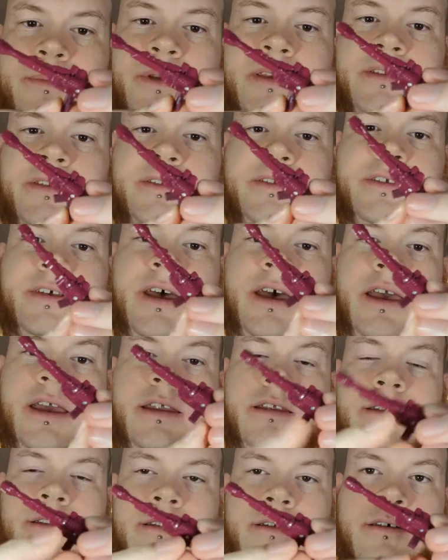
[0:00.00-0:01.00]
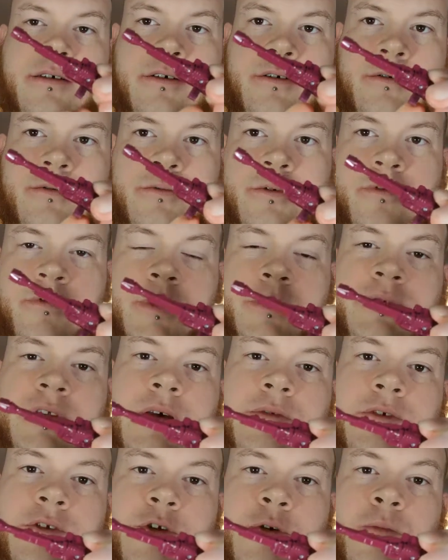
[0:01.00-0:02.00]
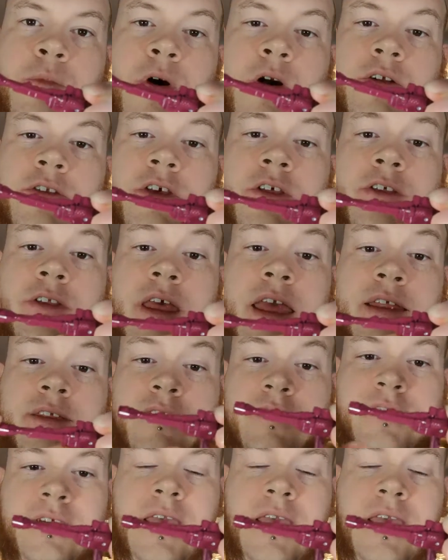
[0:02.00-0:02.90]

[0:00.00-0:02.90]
the piece inside, where it flips down to 2 parts. Other than that, it's the